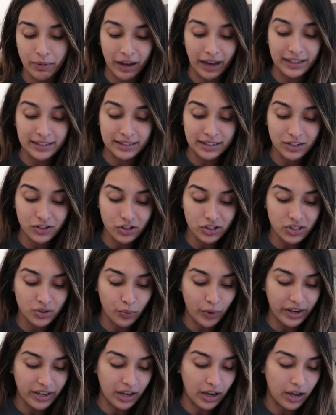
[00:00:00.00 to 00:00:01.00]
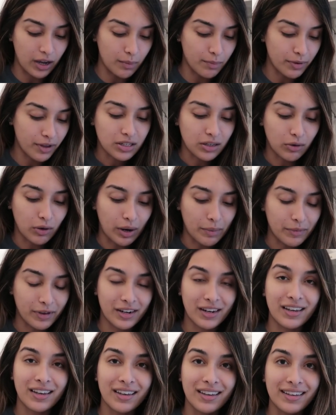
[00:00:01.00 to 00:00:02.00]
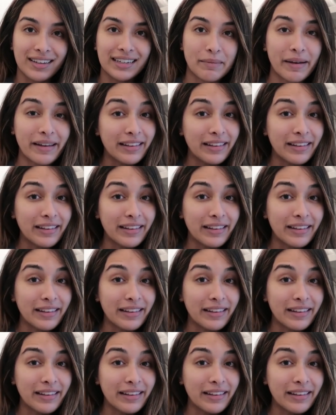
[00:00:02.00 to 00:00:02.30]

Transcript: but I did just wake up. So I'm gonna get